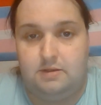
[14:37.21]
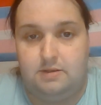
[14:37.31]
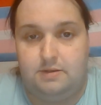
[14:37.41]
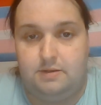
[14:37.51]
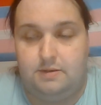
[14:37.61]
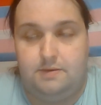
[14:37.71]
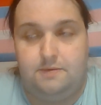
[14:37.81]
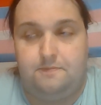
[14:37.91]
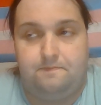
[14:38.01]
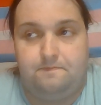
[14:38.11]

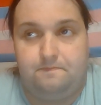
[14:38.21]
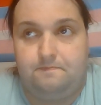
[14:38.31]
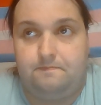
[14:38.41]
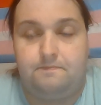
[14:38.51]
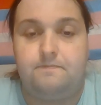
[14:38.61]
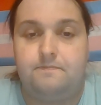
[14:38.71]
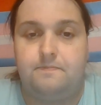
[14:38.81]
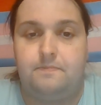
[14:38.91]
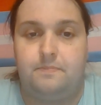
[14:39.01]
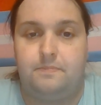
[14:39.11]

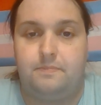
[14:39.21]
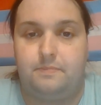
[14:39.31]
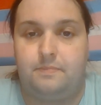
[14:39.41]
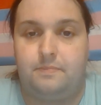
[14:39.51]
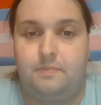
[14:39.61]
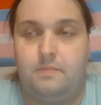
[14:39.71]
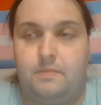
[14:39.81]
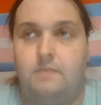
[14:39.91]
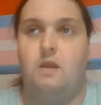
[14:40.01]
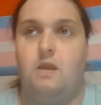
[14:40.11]
Nobody speaks.